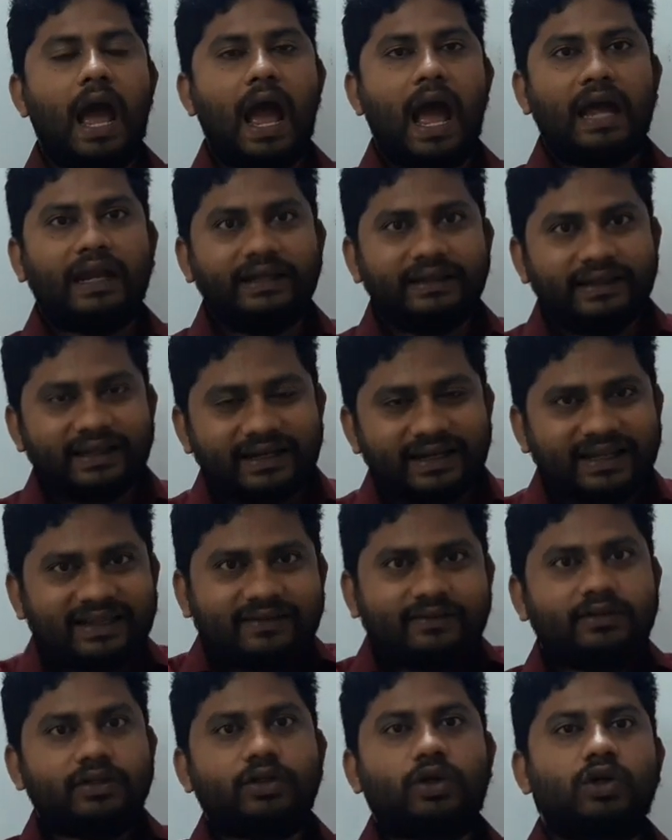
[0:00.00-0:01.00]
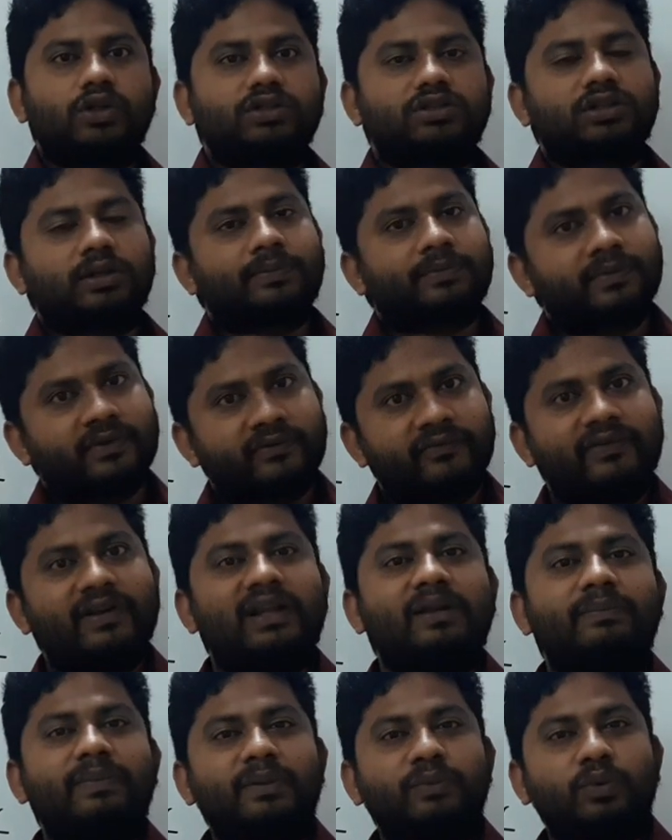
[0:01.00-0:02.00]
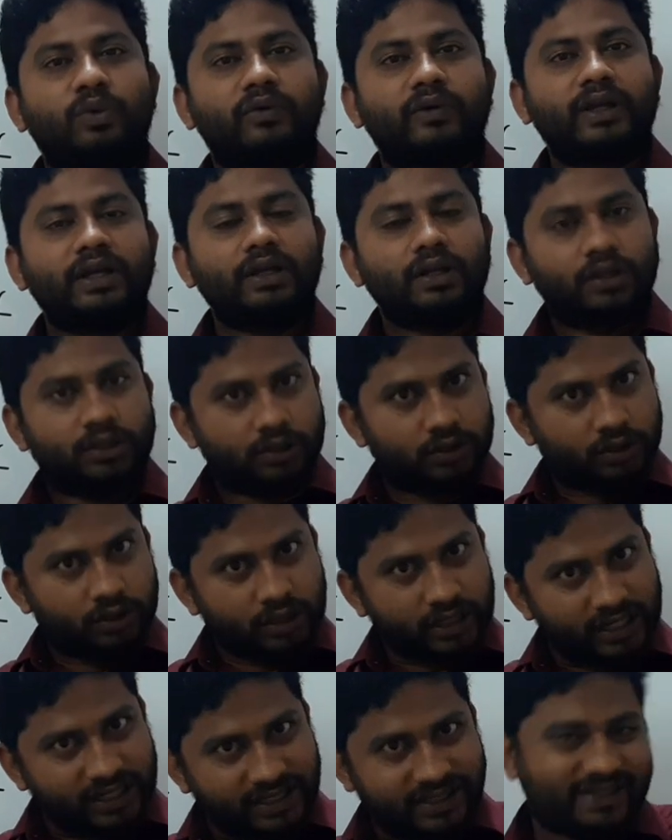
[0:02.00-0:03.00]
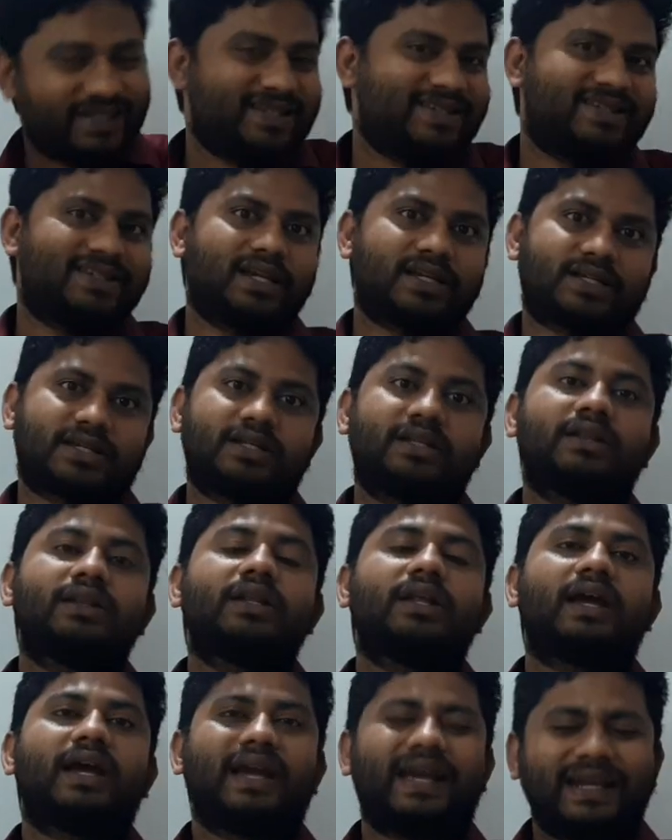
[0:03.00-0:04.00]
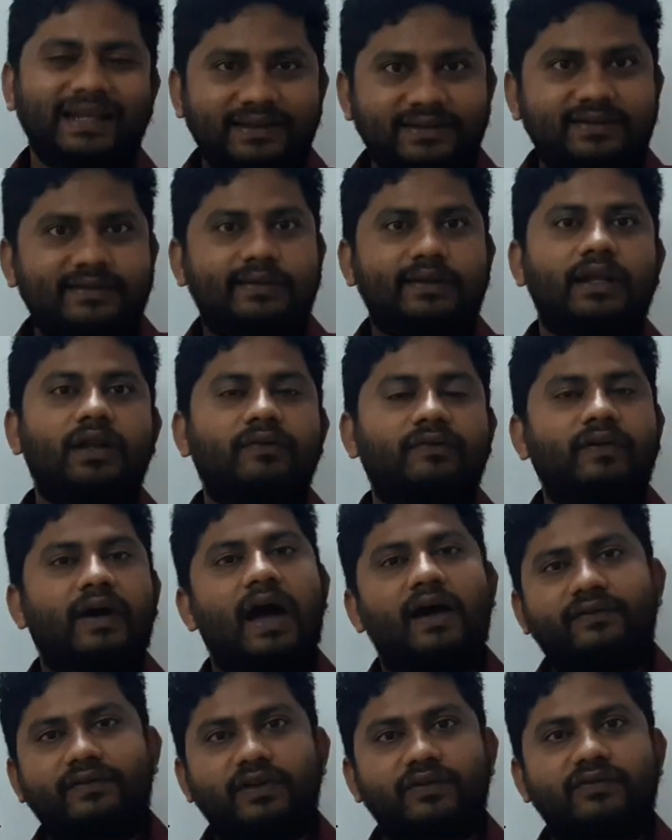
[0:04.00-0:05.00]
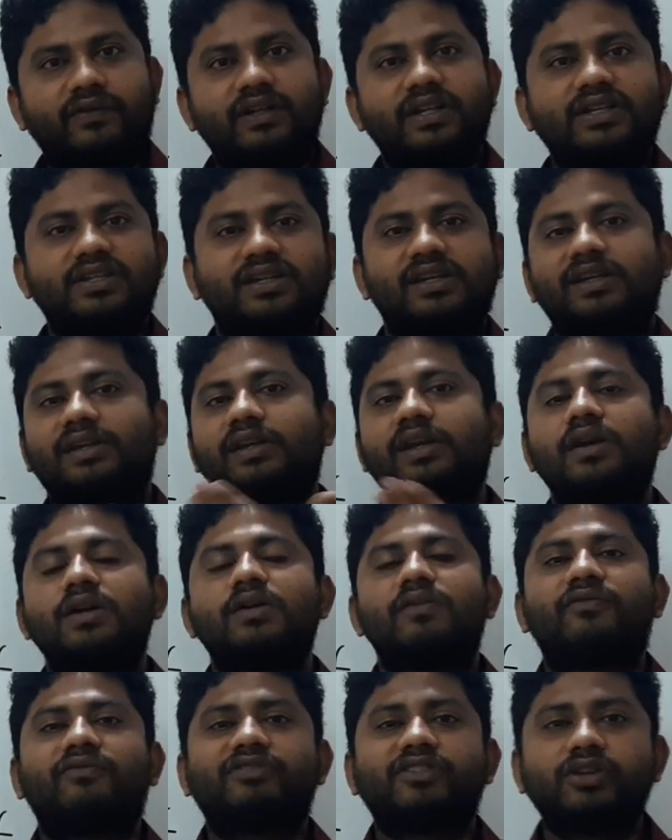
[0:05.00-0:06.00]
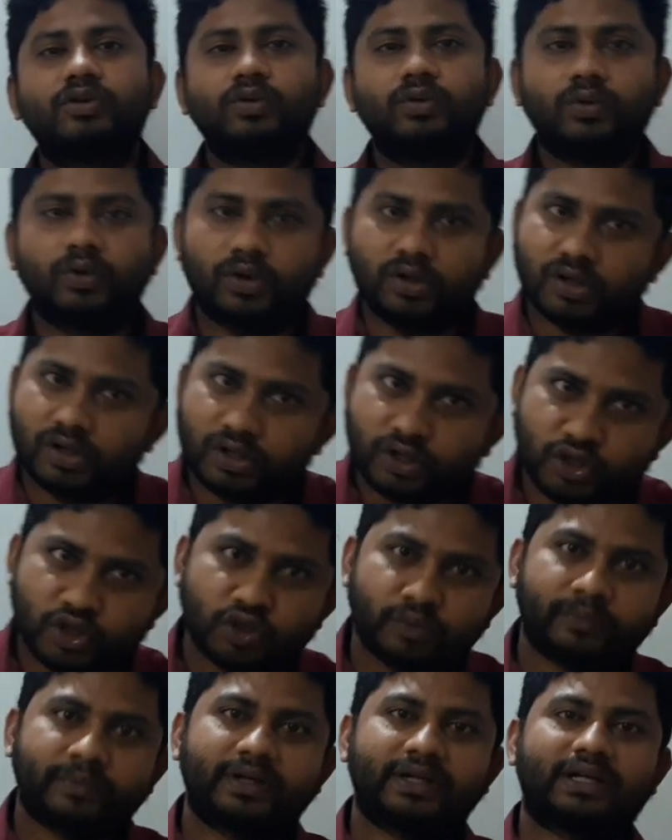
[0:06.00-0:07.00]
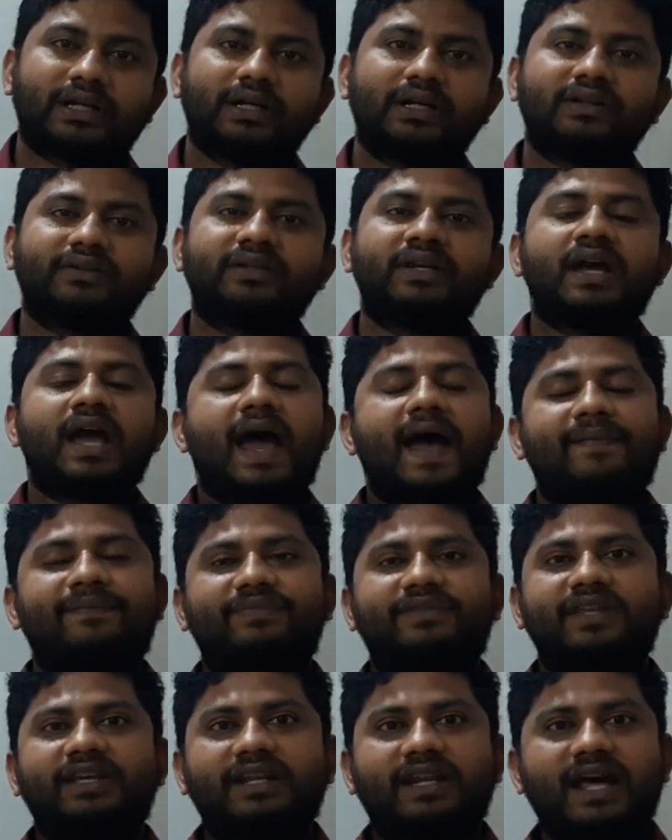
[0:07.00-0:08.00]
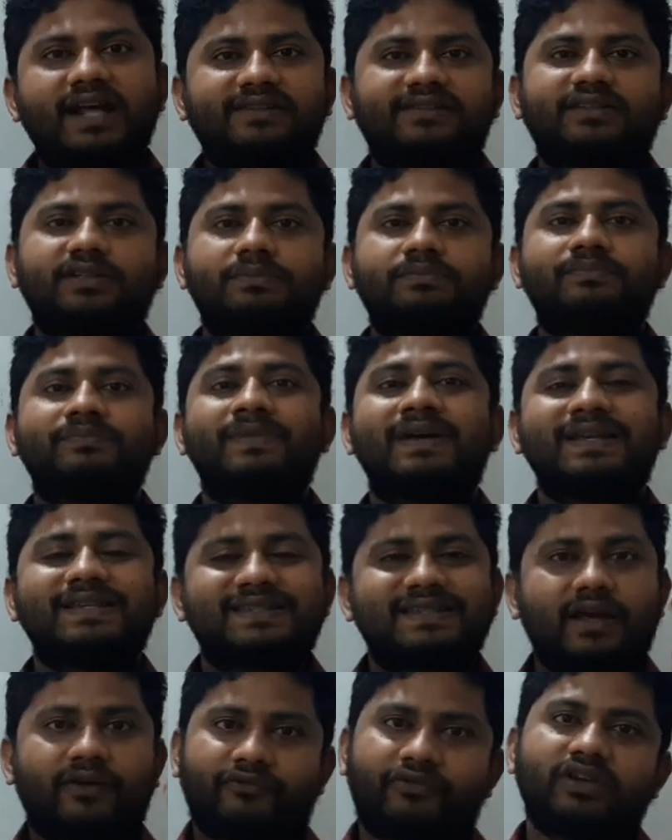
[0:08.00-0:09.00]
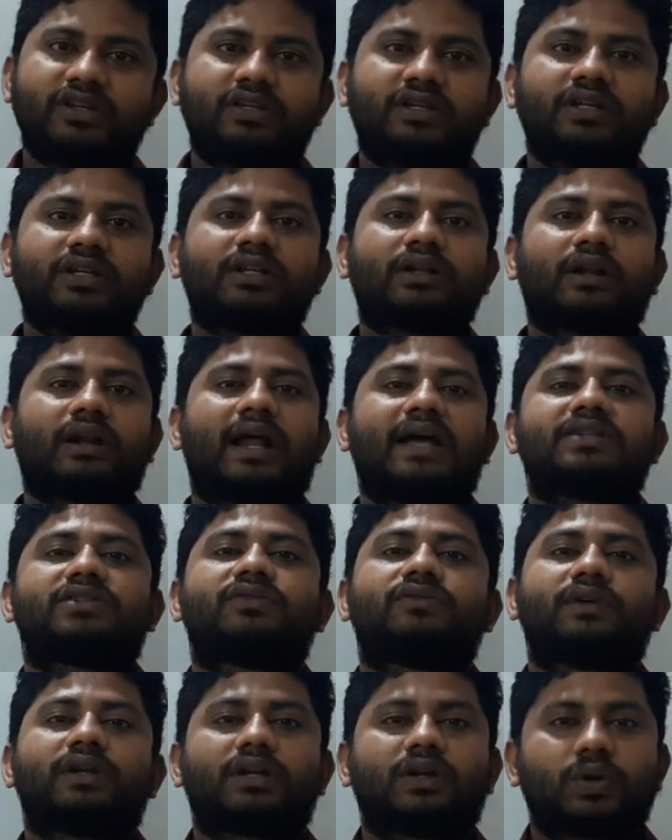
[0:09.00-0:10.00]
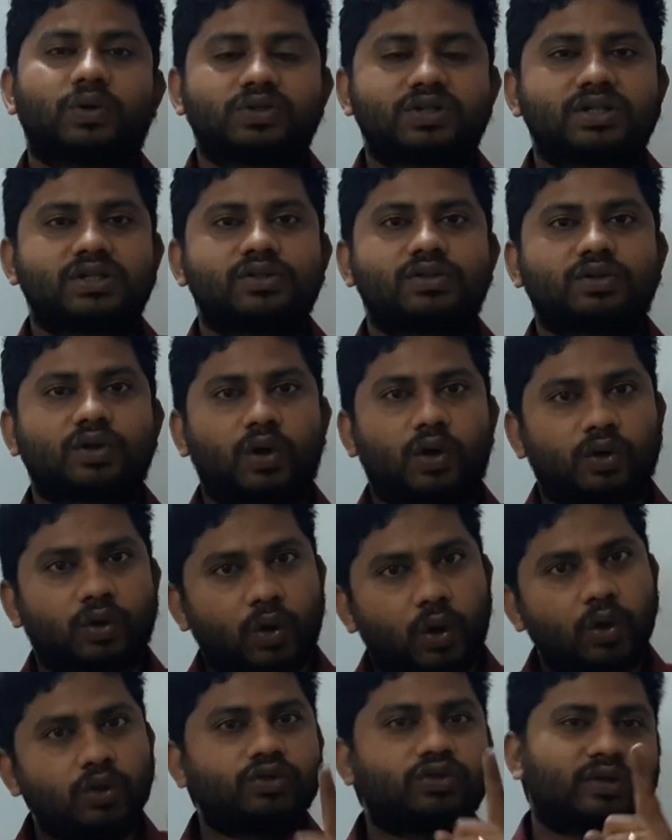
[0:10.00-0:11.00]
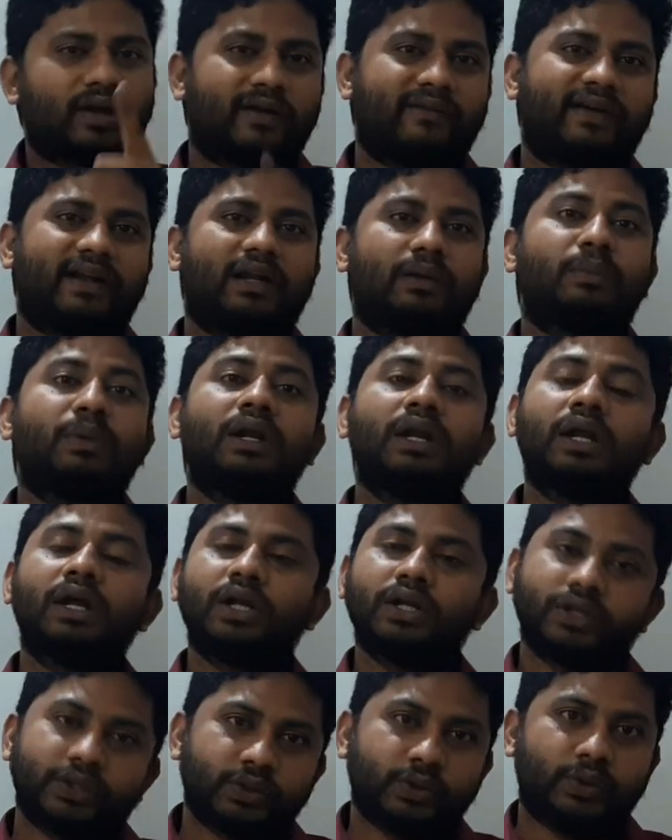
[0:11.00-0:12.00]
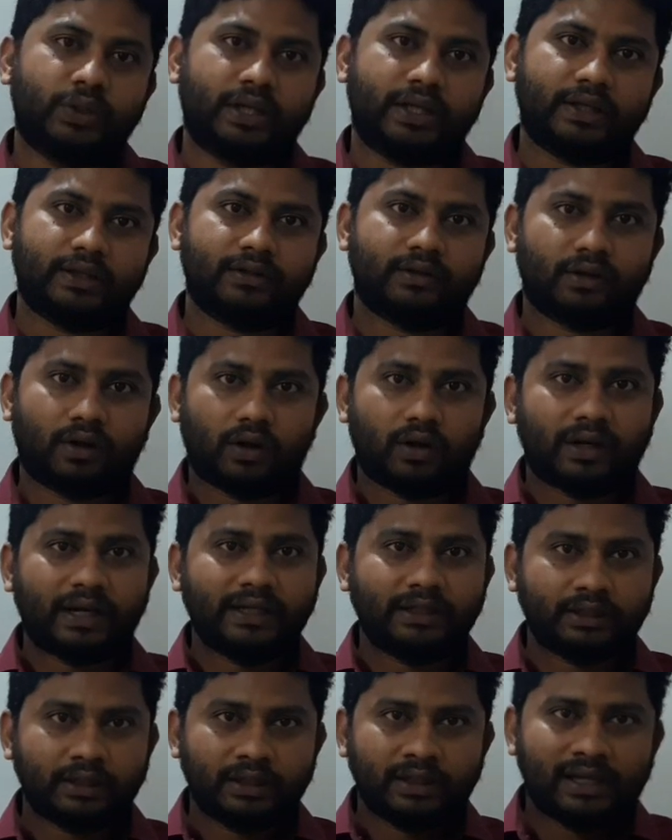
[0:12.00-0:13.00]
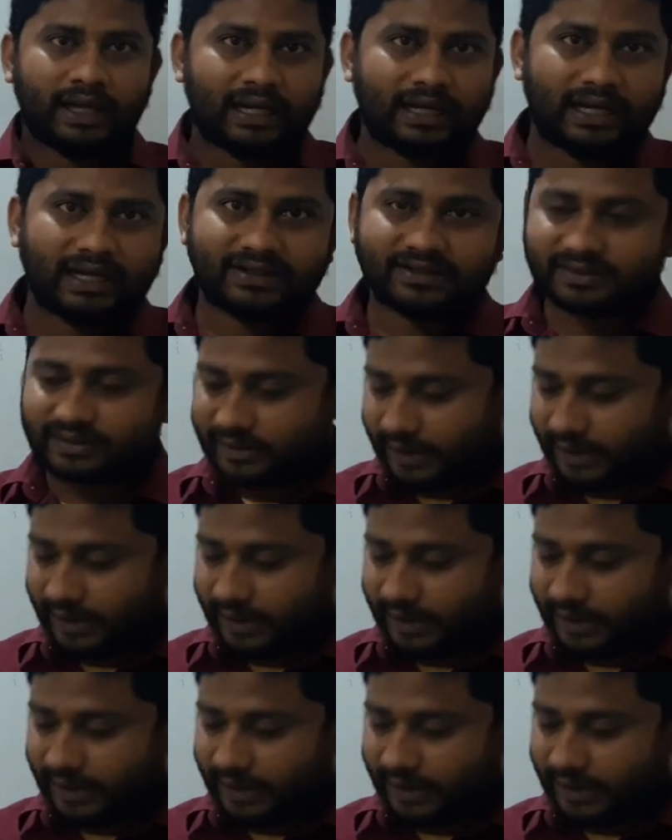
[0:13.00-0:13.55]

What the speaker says: And the next concept we'll be moving in this session itself after finishing few numericals, and there are some sufficient classwork questions are also available today. Alright? And let's